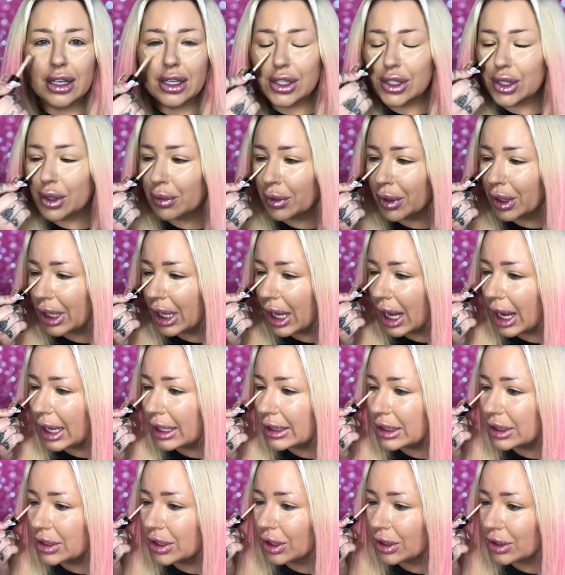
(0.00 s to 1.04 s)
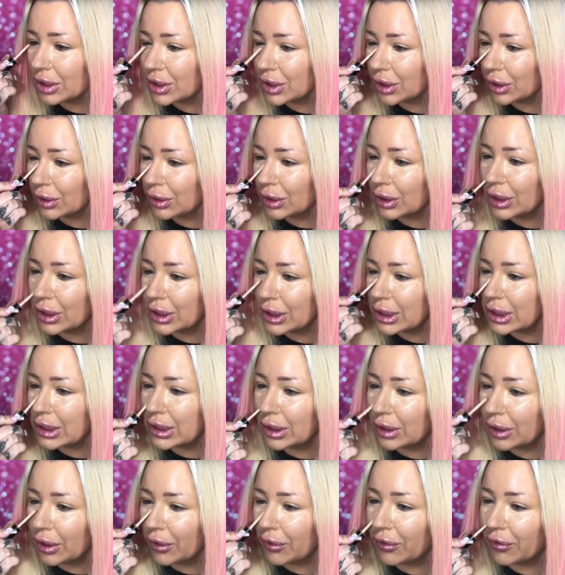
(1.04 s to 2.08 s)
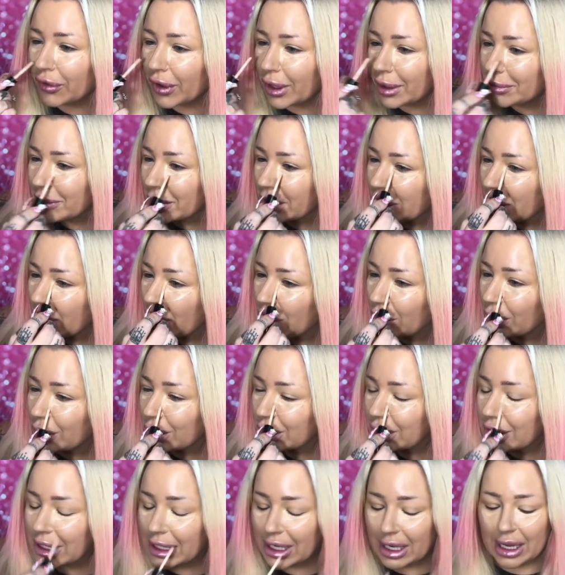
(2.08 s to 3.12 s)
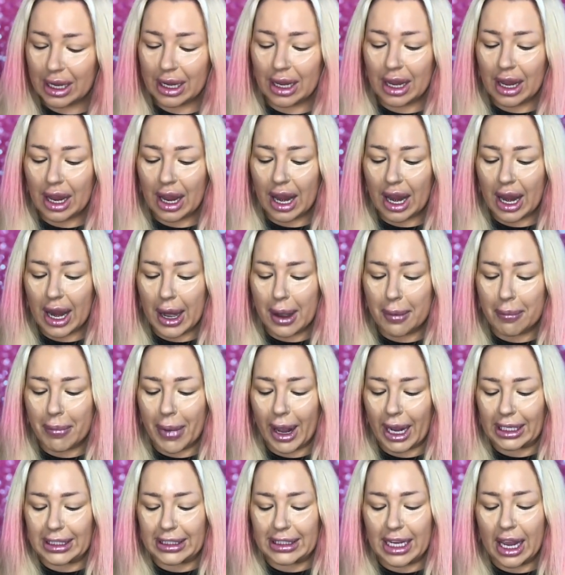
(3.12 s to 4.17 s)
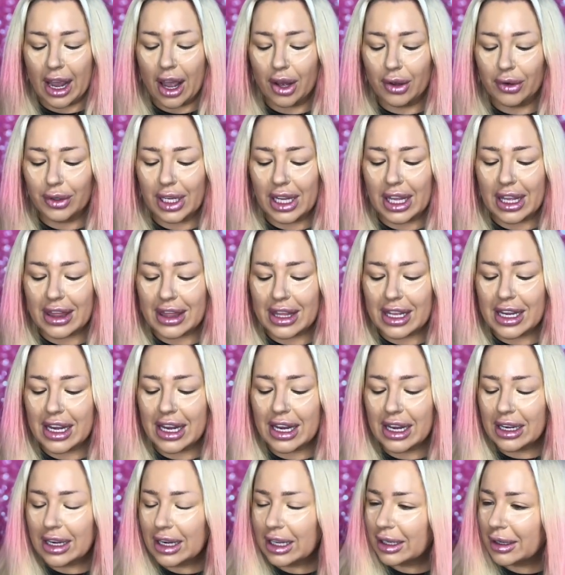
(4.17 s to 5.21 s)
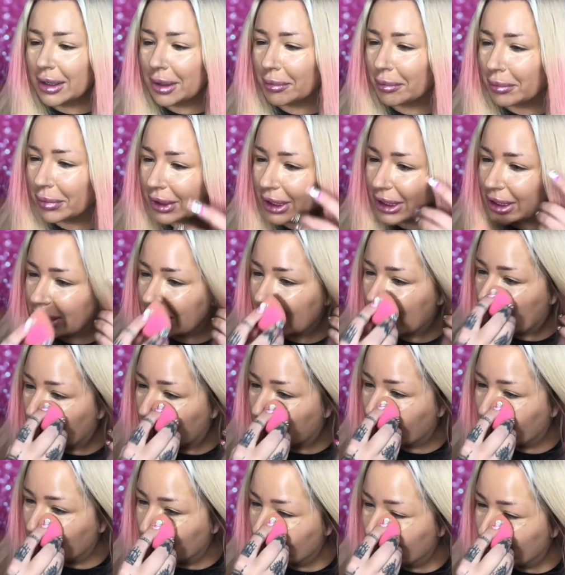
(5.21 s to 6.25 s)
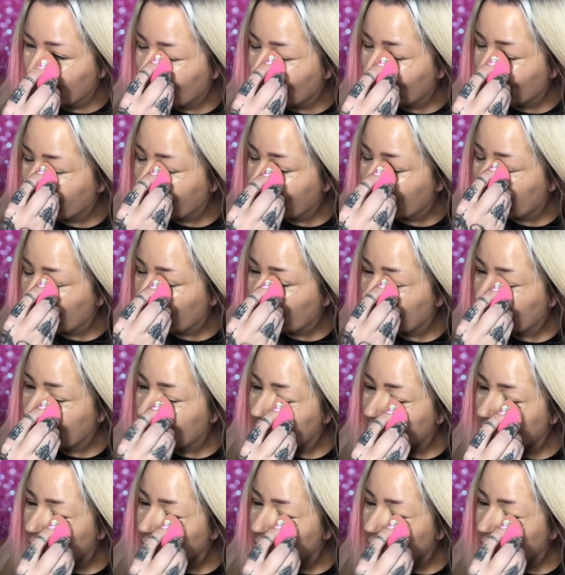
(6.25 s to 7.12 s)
So we're gonna hide the dark circles, frame the nose, and back down, and then blend it out with your beauty blender.